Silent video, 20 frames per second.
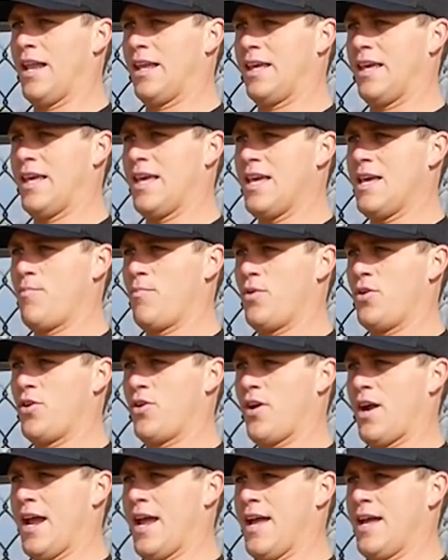And keep
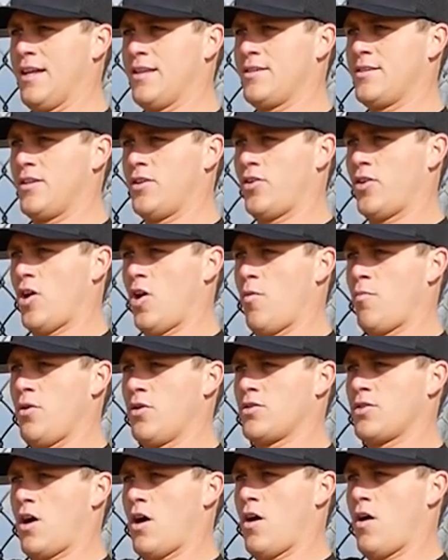your hands and your
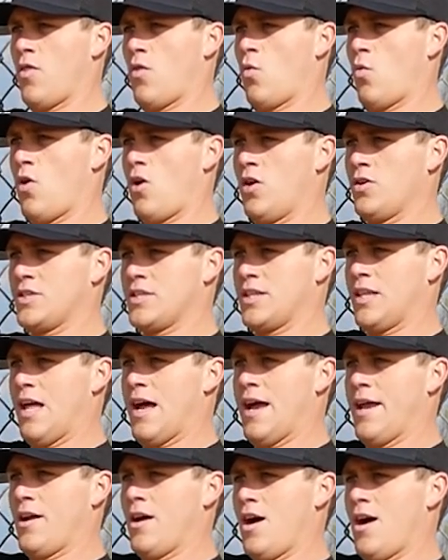elbows on the wall,
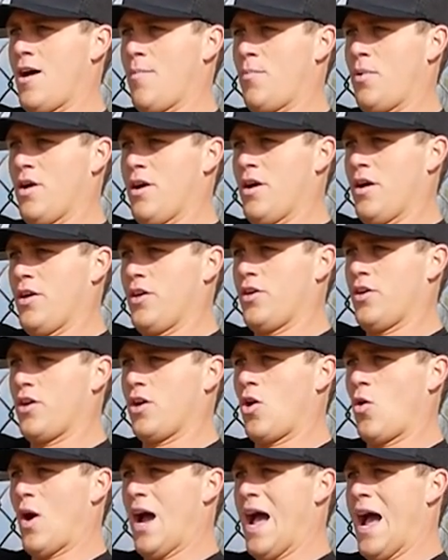slide up. You
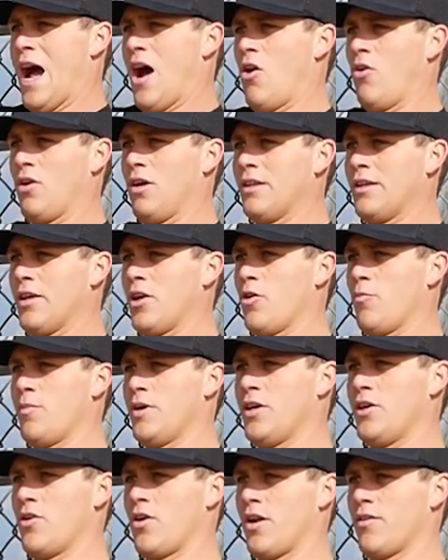can go out a little
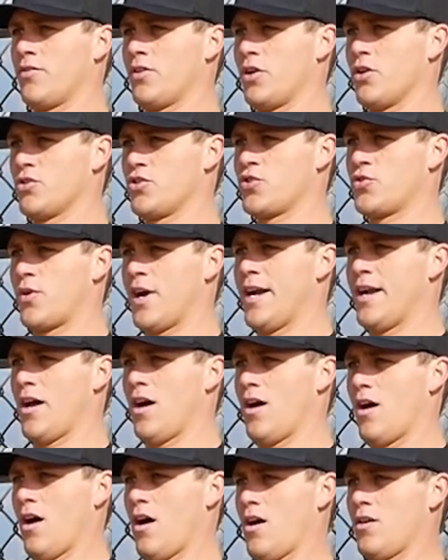bit. You don't have to go straight
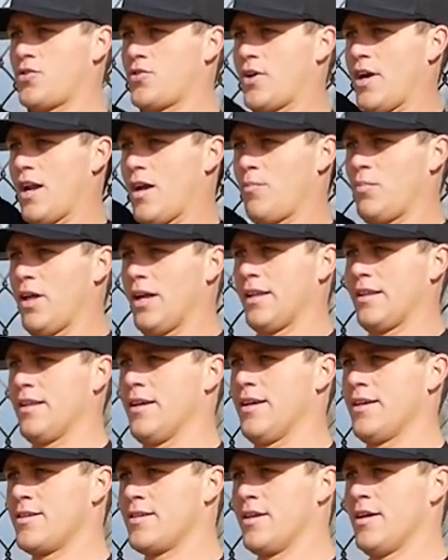straight up like
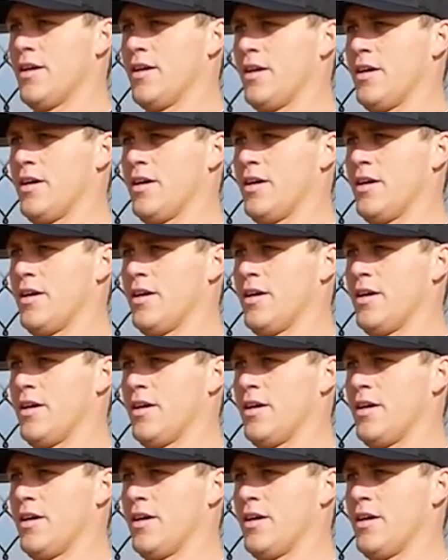this.